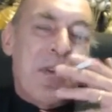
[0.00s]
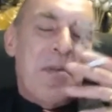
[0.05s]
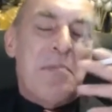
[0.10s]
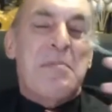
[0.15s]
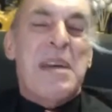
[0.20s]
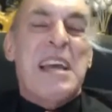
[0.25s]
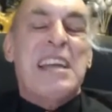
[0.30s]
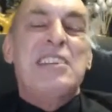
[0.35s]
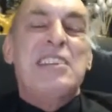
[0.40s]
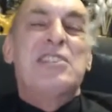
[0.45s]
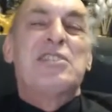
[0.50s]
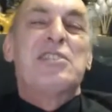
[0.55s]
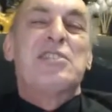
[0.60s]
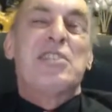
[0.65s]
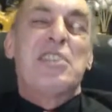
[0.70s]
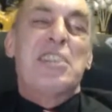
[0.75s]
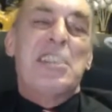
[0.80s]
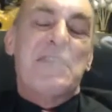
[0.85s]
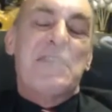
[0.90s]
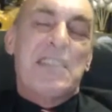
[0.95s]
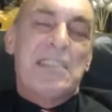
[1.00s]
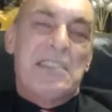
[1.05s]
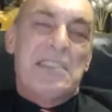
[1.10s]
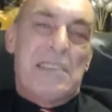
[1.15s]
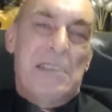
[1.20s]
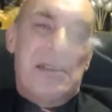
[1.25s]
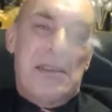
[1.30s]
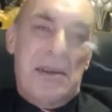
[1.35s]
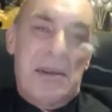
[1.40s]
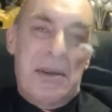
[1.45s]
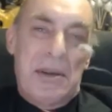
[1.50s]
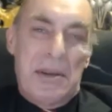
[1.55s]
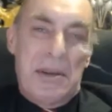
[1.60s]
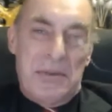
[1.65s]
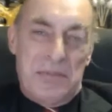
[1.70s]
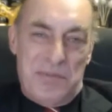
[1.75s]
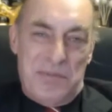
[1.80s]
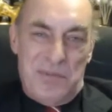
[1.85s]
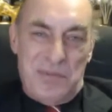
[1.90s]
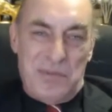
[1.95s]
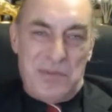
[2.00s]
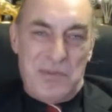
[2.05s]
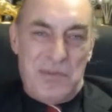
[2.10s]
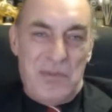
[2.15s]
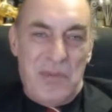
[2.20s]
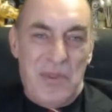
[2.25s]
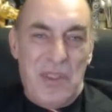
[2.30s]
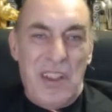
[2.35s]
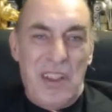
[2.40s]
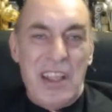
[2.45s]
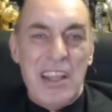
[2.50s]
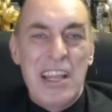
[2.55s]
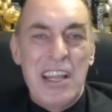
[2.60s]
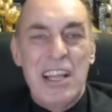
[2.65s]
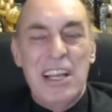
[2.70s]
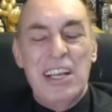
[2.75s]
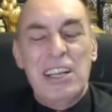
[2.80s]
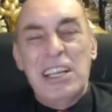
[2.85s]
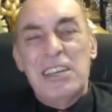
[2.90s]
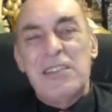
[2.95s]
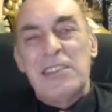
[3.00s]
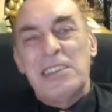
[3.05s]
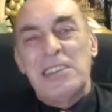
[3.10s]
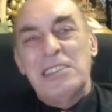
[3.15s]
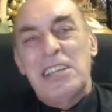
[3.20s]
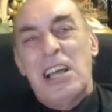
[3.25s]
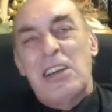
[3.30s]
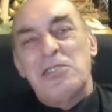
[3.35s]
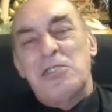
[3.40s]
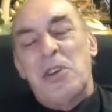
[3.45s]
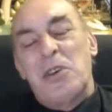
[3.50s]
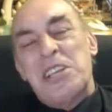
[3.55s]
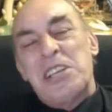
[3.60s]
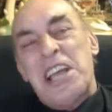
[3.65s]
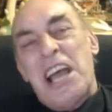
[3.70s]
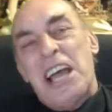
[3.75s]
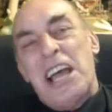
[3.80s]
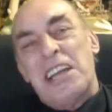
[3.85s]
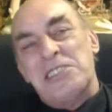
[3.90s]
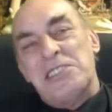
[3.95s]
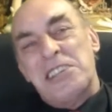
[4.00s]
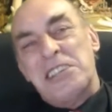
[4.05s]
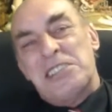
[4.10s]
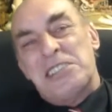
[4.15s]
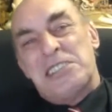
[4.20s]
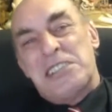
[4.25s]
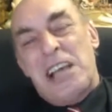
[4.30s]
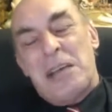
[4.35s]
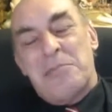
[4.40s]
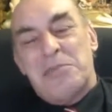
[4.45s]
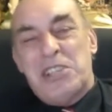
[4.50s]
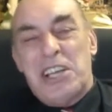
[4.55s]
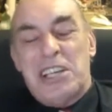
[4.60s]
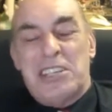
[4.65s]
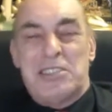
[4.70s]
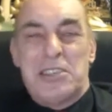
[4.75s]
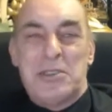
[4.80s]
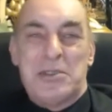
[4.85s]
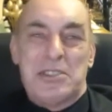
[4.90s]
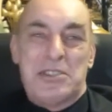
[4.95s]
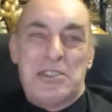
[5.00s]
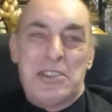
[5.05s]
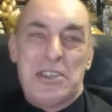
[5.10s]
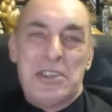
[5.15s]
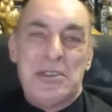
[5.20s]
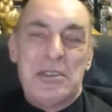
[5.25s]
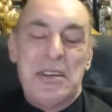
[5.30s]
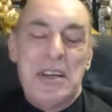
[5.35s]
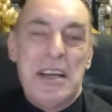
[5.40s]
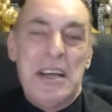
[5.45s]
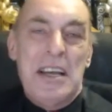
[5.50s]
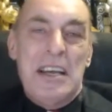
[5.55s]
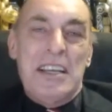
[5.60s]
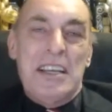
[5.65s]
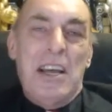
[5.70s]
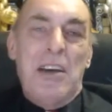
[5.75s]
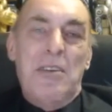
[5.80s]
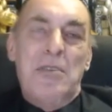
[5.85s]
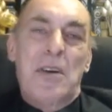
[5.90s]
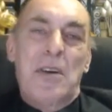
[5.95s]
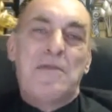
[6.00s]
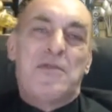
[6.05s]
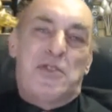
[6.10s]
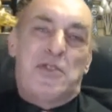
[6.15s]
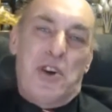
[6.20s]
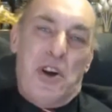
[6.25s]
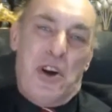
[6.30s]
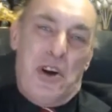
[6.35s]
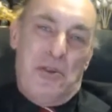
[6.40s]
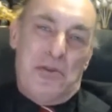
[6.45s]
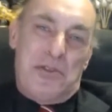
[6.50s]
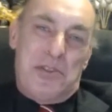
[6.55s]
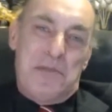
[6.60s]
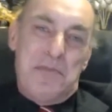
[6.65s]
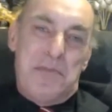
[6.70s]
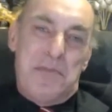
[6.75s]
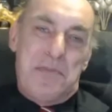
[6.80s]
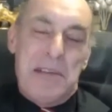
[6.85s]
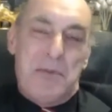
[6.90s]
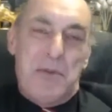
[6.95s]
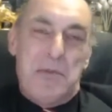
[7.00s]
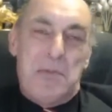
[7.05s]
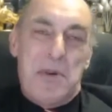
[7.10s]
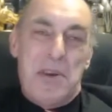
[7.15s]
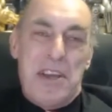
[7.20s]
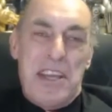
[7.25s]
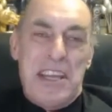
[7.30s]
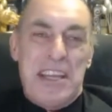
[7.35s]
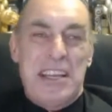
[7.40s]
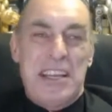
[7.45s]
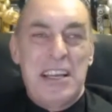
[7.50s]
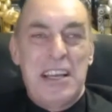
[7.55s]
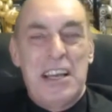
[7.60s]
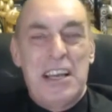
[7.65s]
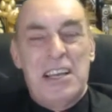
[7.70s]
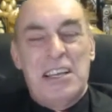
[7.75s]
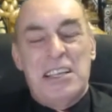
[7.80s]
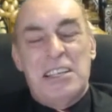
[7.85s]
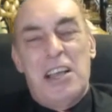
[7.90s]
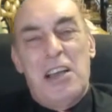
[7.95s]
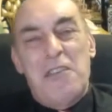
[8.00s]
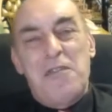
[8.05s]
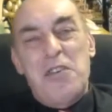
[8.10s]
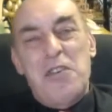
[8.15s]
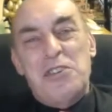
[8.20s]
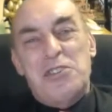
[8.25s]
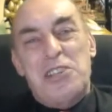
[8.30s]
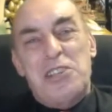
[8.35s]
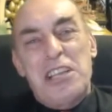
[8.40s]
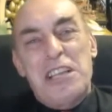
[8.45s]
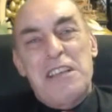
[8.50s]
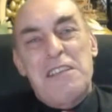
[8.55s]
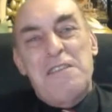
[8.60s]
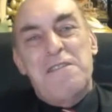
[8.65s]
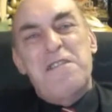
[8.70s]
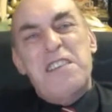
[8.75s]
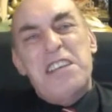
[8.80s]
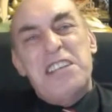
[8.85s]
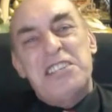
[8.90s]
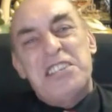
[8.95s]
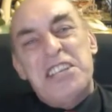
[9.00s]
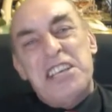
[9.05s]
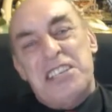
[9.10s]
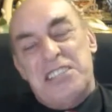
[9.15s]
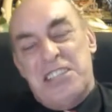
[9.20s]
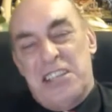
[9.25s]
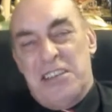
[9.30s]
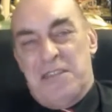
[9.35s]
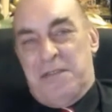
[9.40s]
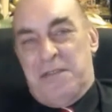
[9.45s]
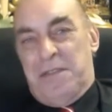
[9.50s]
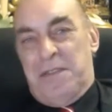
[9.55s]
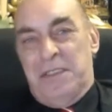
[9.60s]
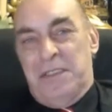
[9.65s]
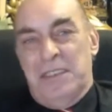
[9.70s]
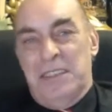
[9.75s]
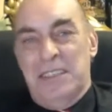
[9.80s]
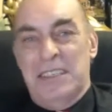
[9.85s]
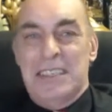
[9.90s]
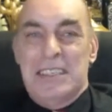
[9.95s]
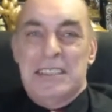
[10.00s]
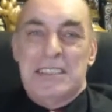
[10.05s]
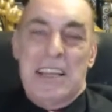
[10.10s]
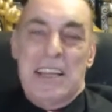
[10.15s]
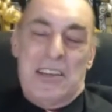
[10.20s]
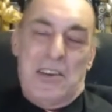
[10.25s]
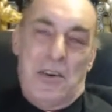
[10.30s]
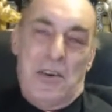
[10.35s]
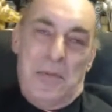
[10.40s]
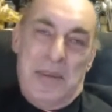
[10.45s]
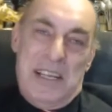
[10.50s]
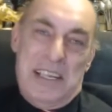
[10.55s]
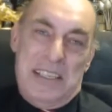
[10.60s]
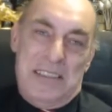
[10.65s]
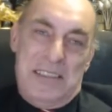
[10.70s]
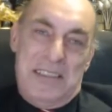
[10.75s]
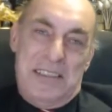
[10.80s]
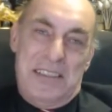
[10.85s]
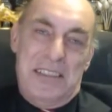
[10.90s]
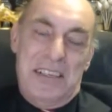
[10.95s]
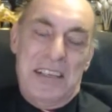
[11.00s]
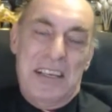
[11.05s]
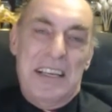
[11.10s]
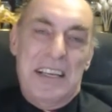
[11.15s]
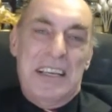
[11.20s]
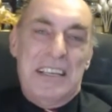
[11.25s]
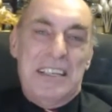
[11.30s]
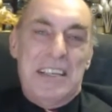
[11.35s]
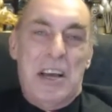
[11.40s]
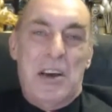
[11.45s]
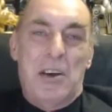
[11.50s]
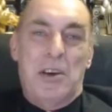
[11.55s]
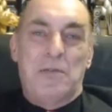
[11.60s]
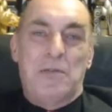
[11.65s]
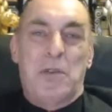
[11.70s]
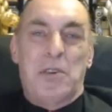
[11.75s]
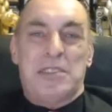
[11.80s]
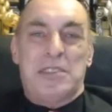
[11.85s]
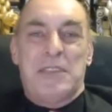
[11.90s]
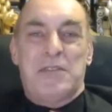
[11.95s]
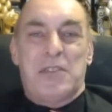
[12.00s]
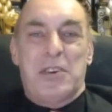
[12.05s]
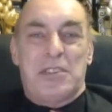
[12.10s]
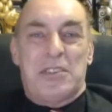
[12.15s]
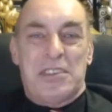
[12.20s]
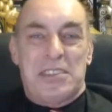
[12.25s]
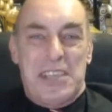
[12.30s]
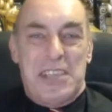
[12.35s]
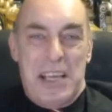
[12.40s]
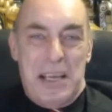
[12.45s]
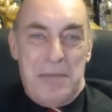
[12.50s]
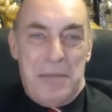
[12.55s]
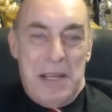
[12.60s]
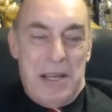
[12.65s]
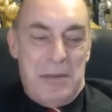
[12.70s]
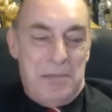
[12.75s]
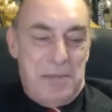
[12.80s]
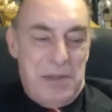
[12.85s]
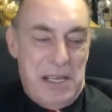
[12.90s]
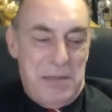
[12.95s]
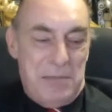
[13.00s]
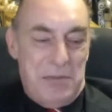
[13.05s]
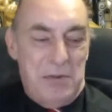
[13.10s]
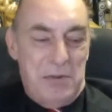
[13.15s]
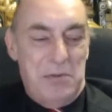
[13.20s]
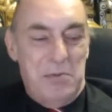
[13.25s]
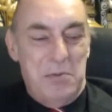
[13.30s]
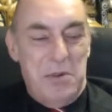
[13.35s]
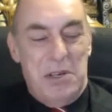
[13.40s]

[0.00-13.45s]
Matty Stevens, and even, Donny Haynes, he's subject to it too, of trolls and people being, virtually vindictive in their comments, of what they've got to say about people.